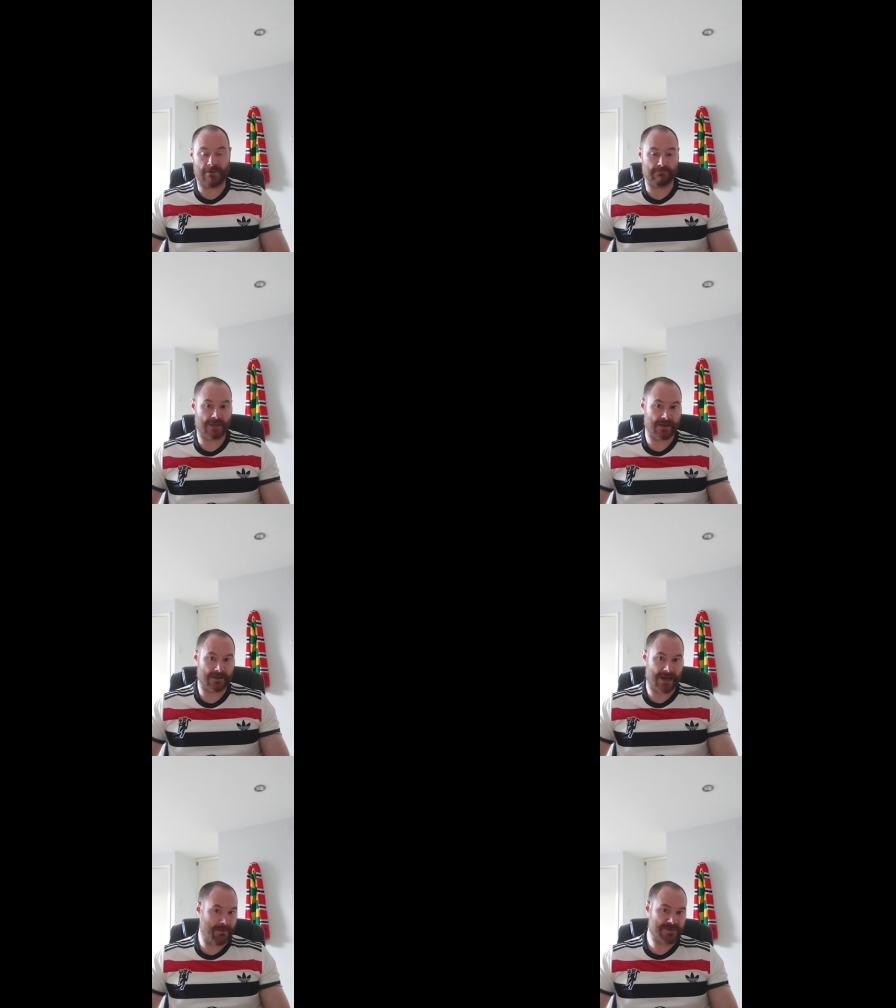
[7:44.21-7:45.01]
And
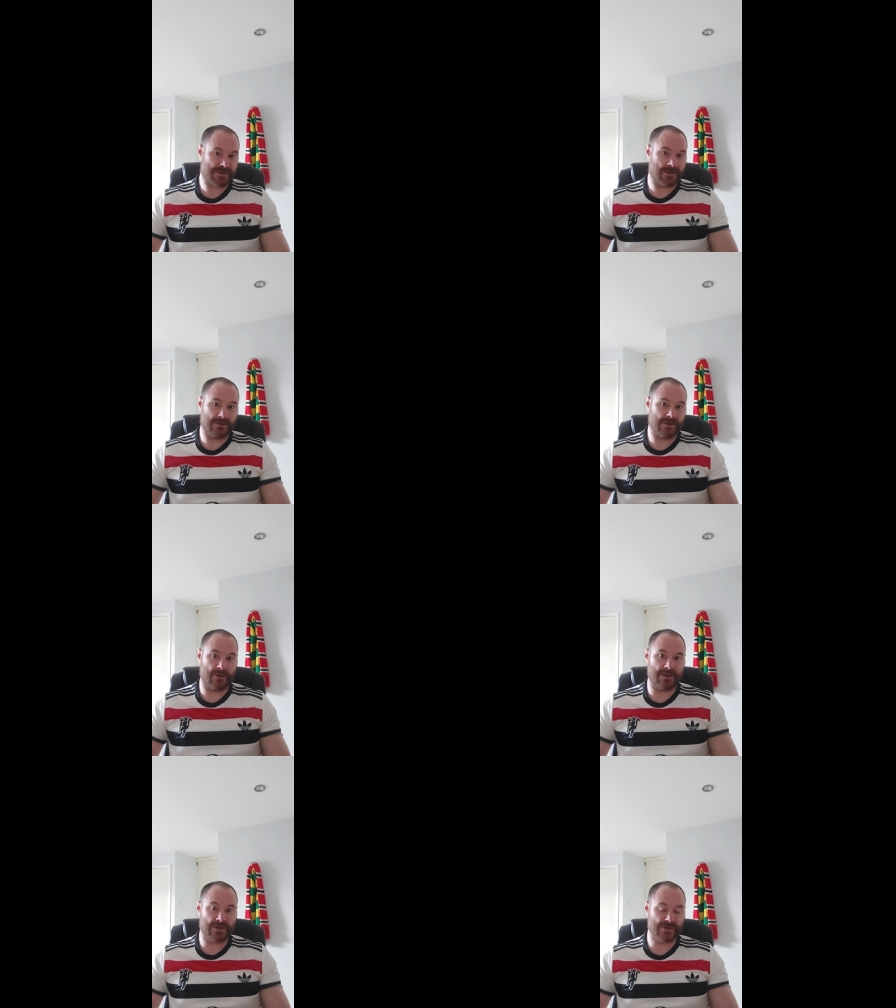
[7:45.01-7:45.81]
absolutely no,
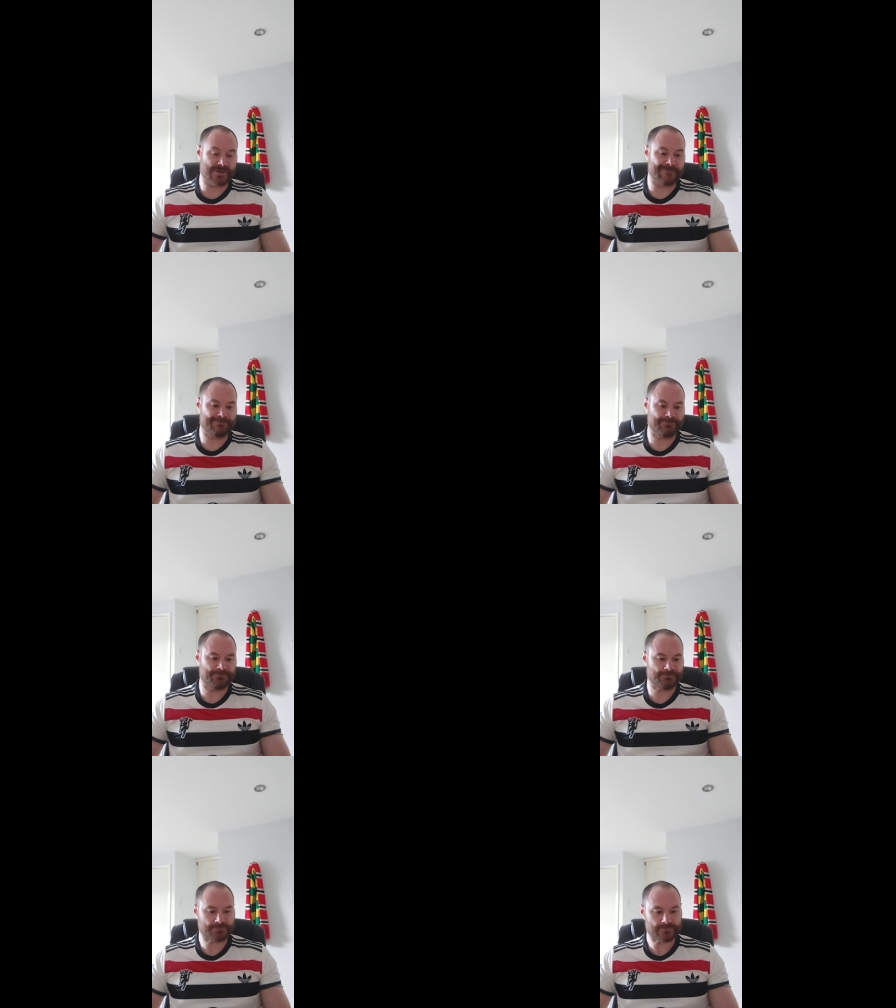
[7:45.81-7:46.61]
he doesn't.
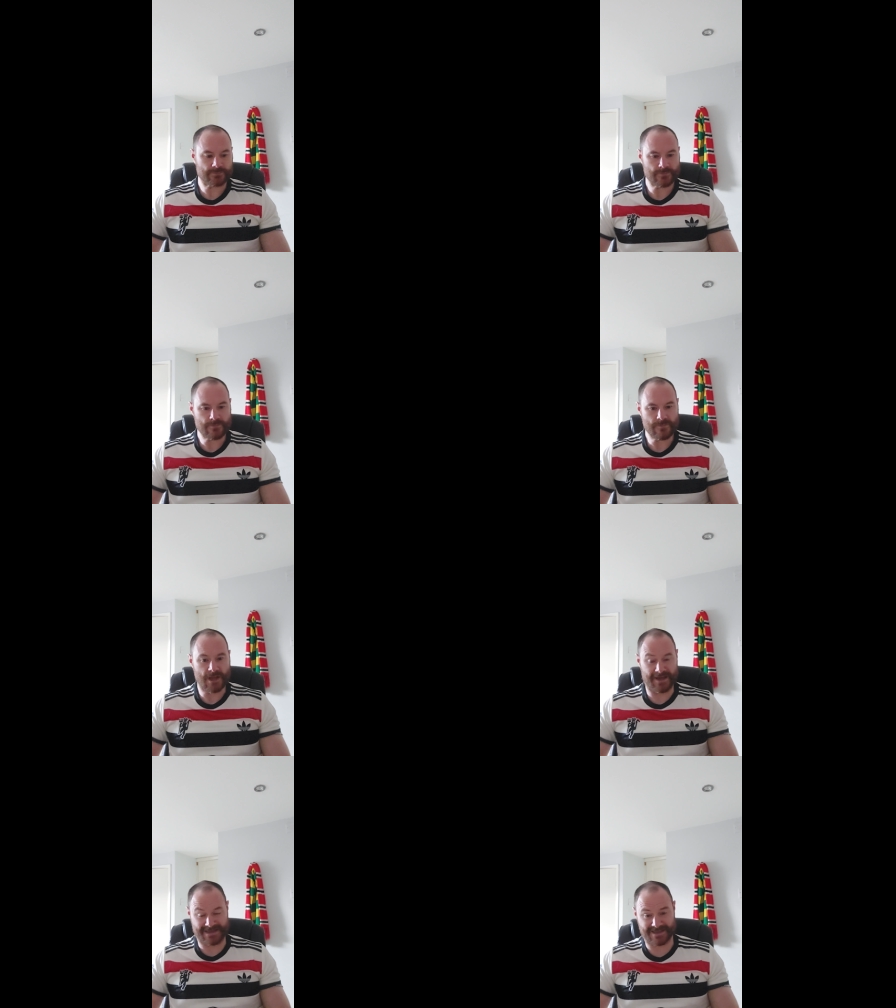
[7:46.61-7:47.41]

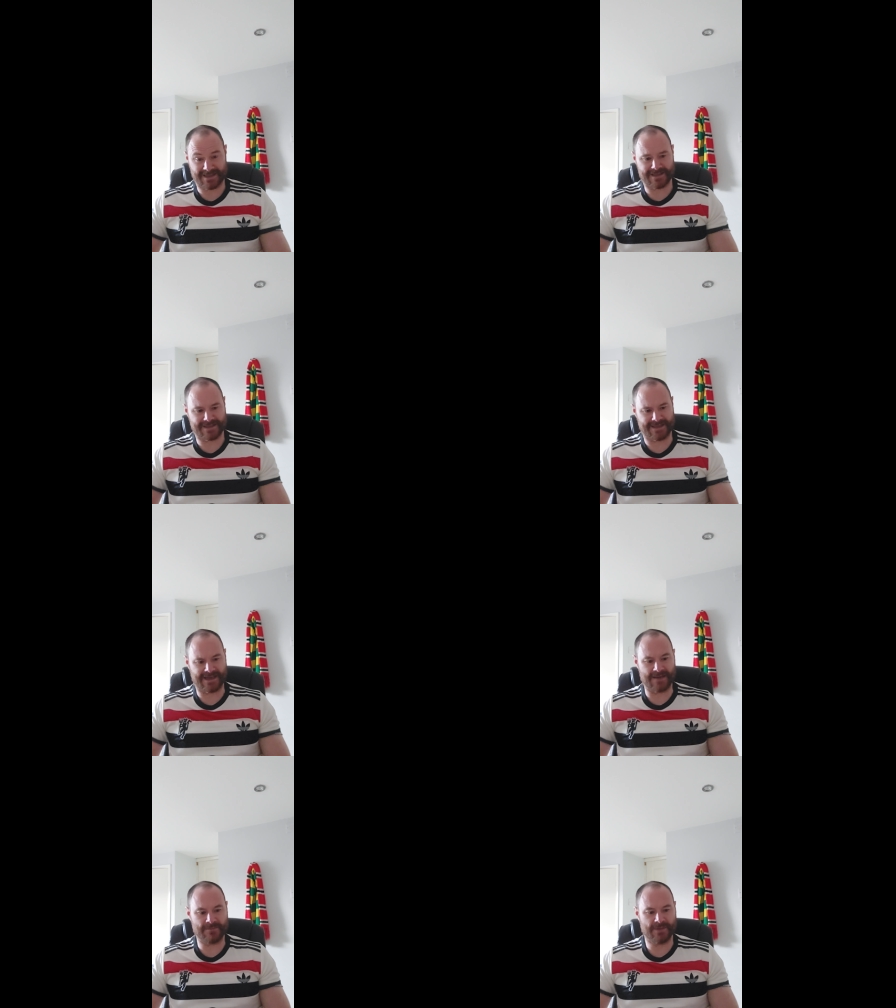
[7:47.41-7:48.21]
And I said at the
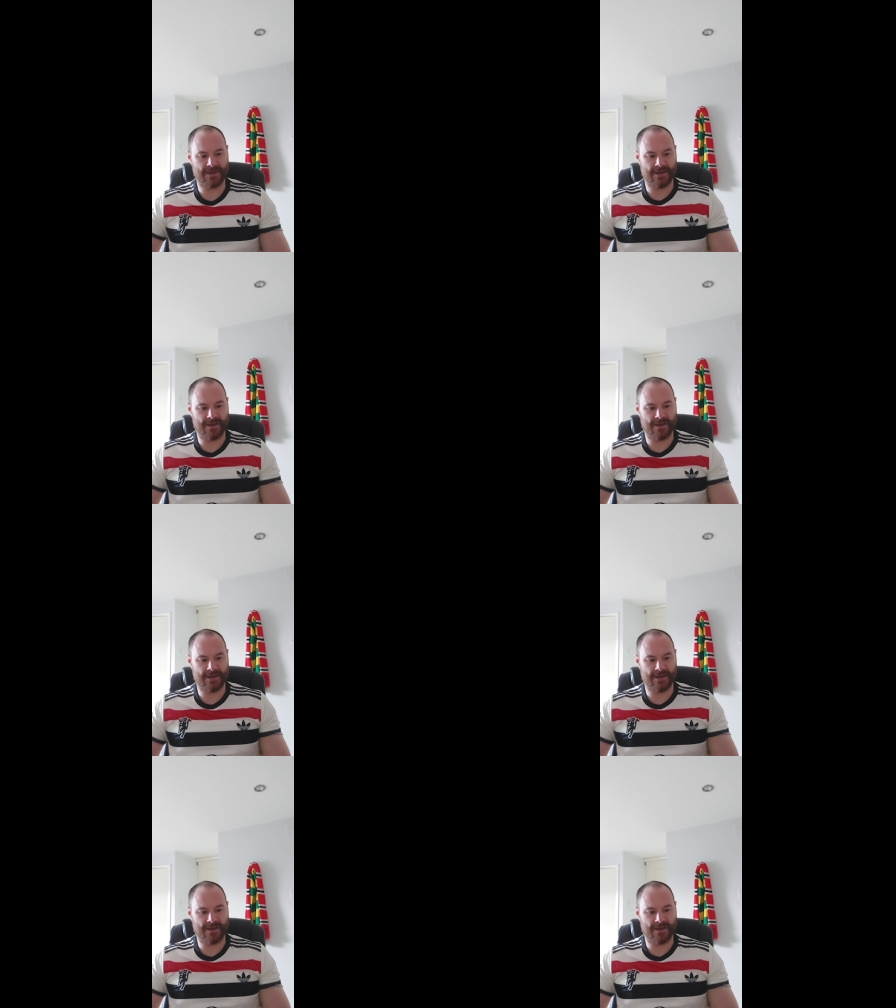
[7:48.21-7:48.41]
time,